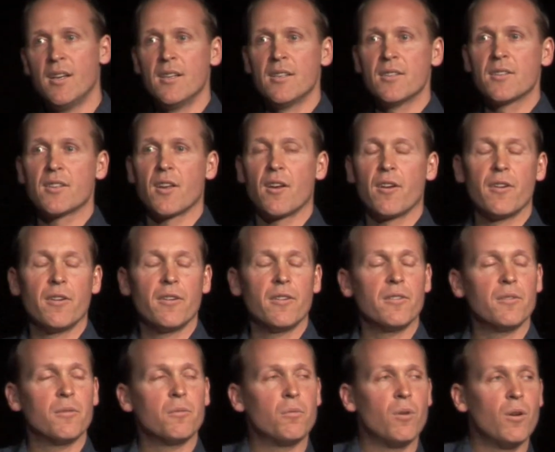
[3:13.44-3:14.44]

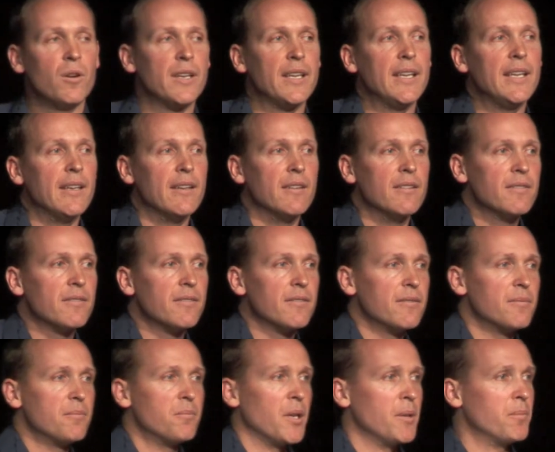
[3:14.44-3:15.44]
So what if
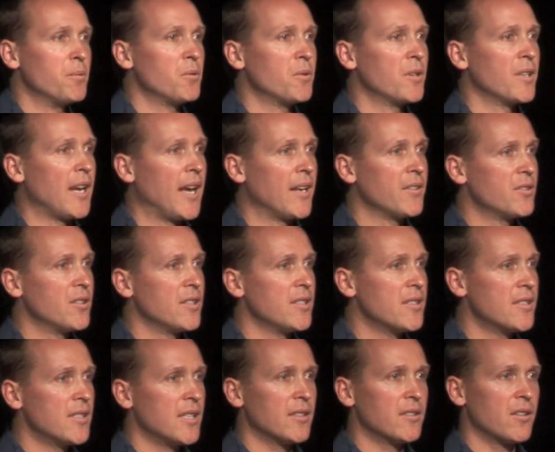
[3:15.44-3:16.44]
people could actually
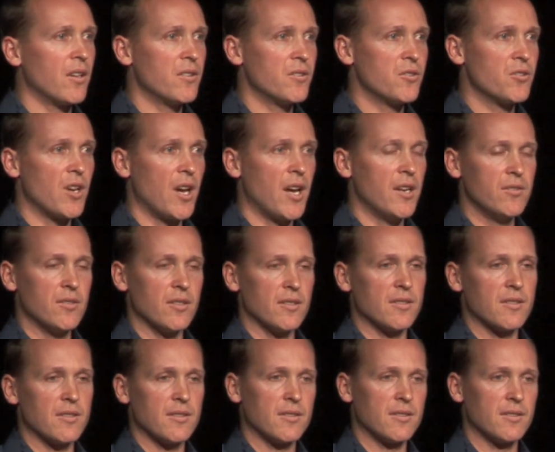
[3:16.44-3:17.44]
stick those
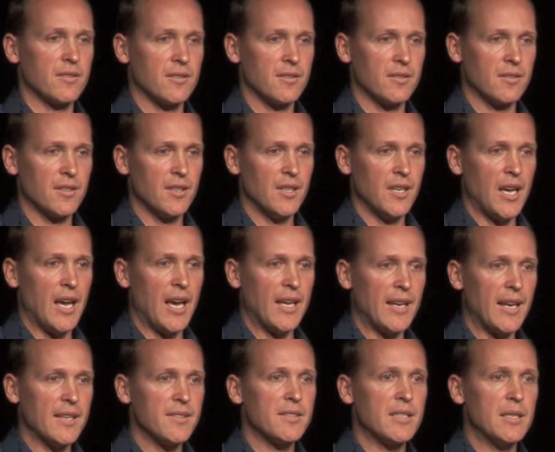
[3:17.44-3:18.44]
changes and
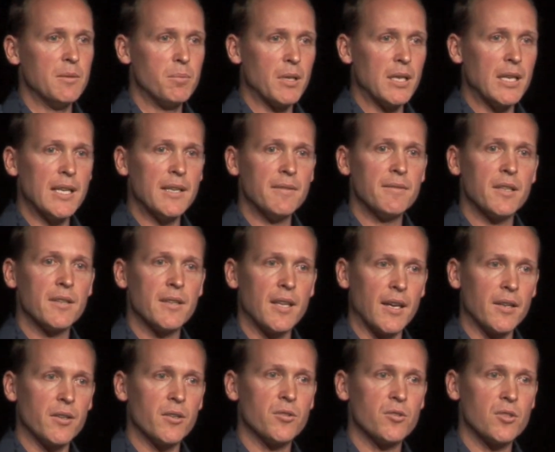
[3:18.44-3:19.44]
actually believe that
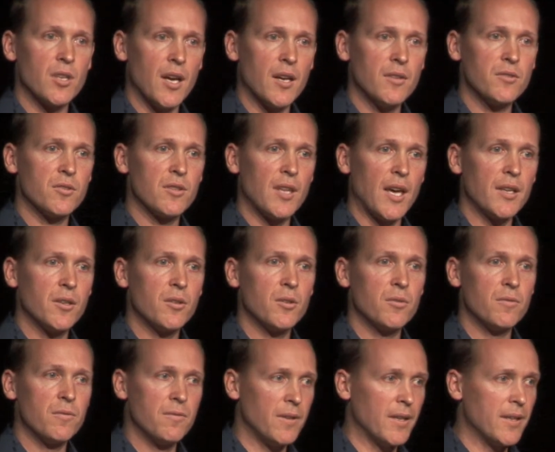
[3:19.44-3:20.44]
they could change? They
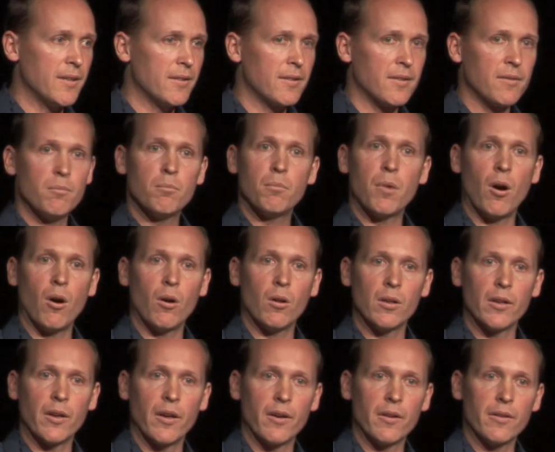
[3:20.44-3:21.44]
could fix
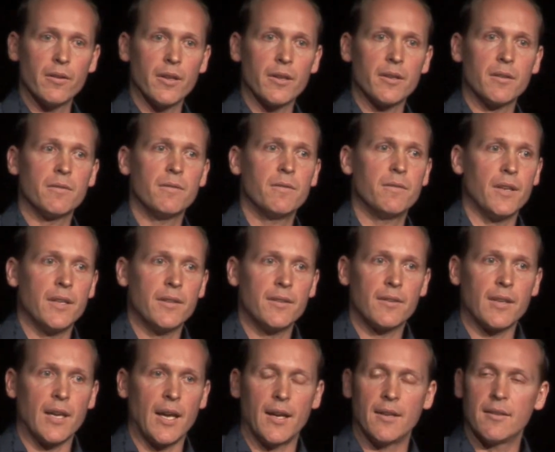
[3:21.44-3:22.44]
polio, they could fix
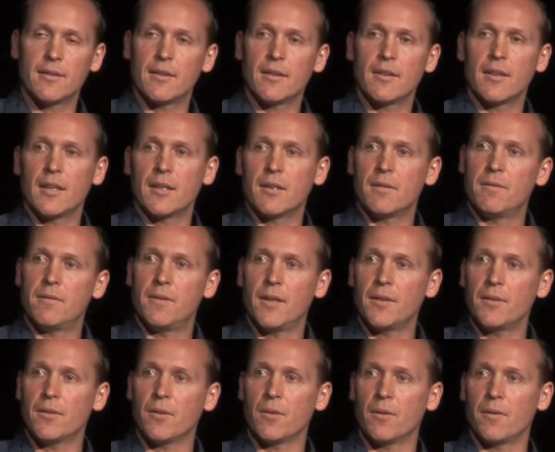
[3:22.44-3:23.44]
cancer, they could
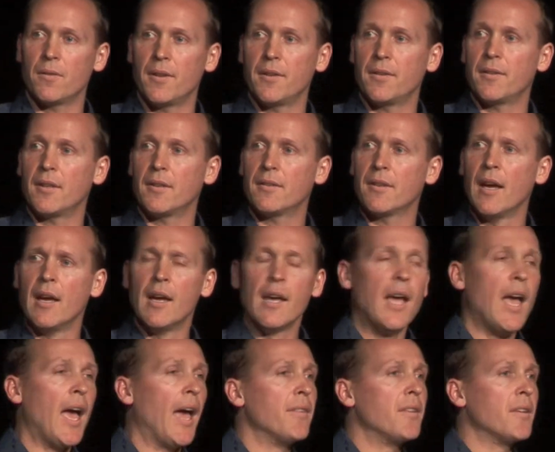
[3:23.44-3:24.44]
fix all of these things.
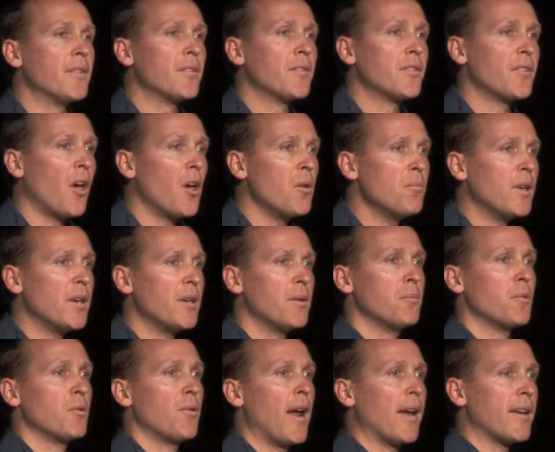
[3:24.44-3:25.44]
And there's so many
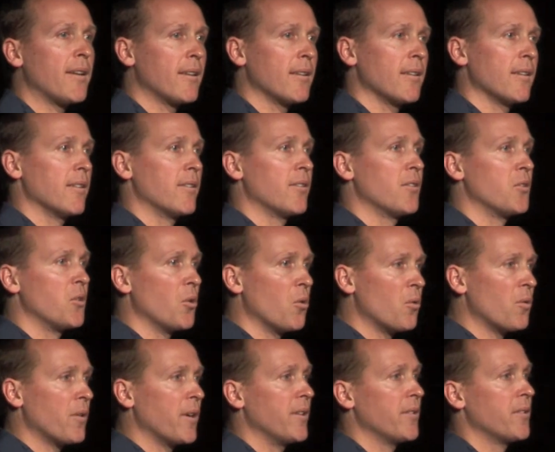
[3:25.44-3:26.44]
miraculous
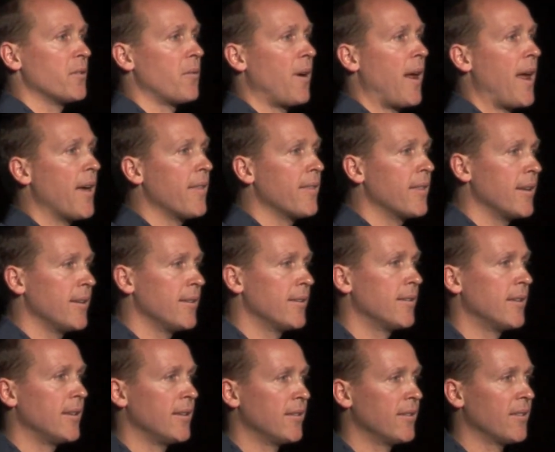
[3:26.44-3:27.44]
stories around these
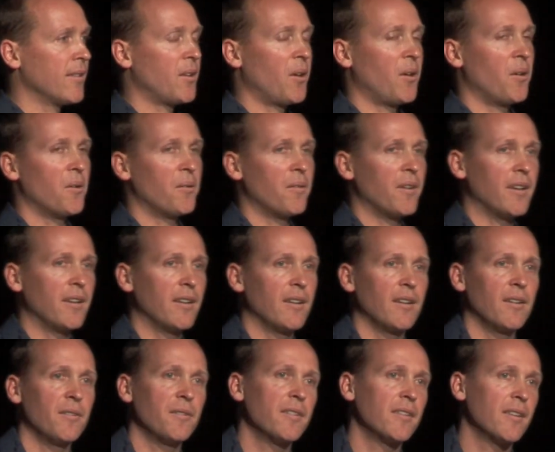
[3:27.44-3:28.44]
things occurring,
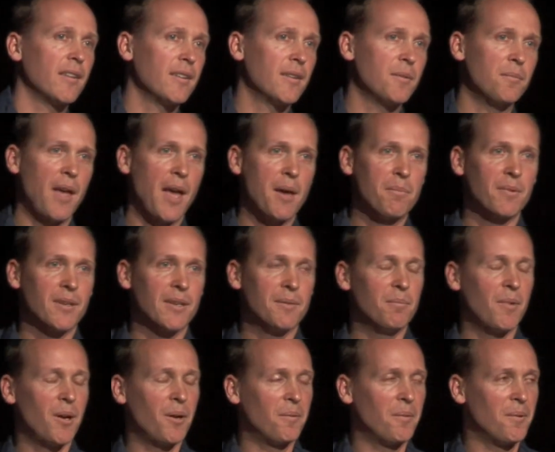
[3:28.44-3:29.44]
and I've seen them happen
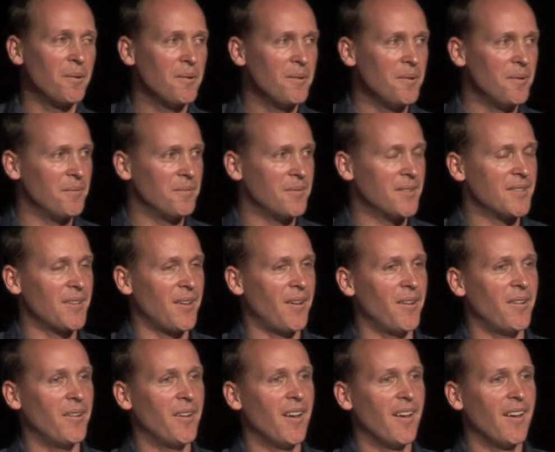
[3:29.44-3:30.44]
in my room.
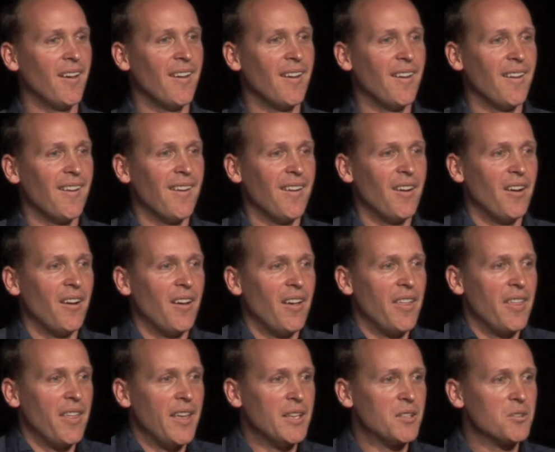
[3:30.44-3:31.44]
So
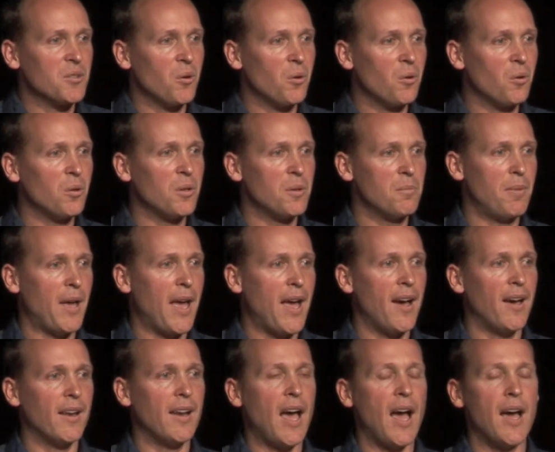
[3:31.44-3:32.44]
it's all
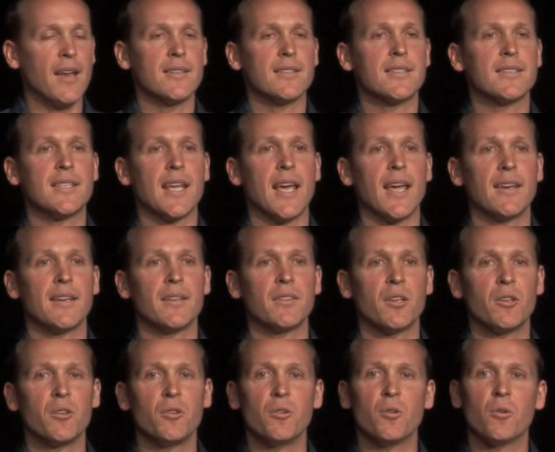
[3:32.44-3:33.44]
about understanding
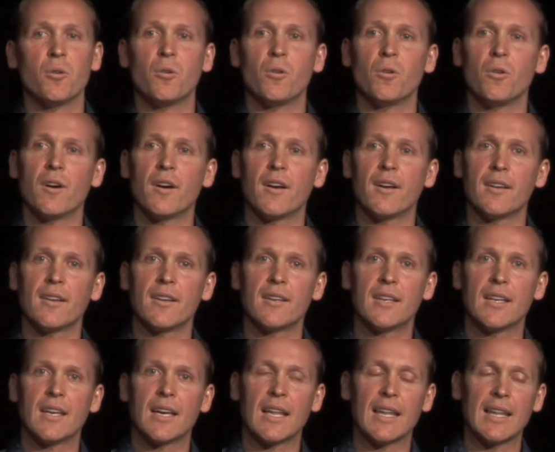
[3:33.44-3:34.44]
that your
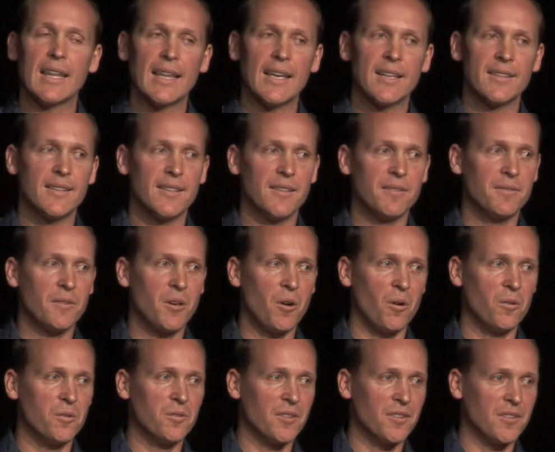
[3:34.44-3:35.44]
collective
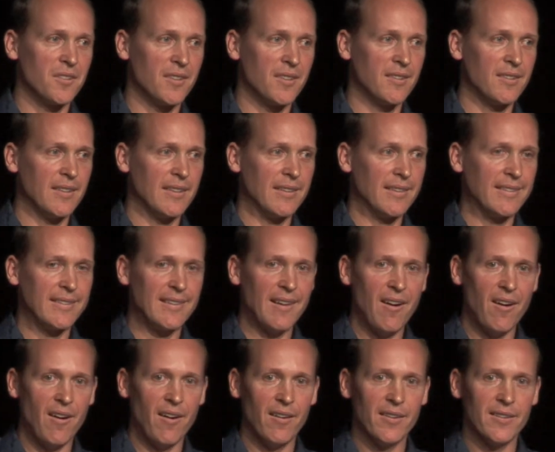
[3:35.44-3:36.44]
consciousness
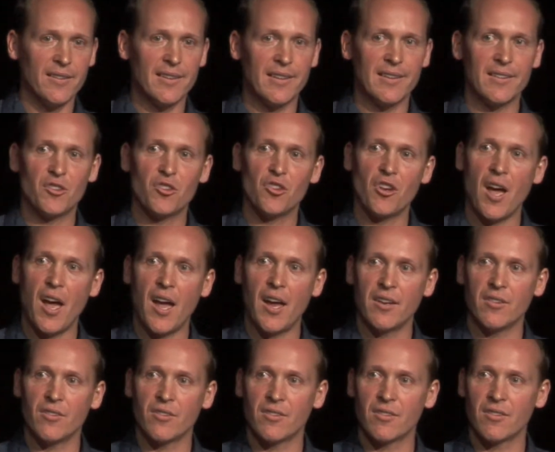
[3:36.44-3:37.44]
inside can
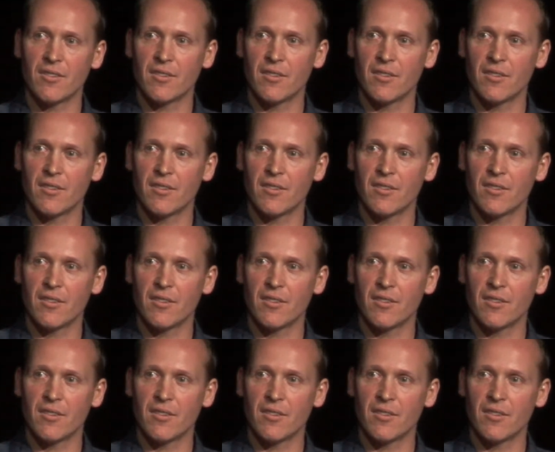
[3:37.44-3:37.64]
change.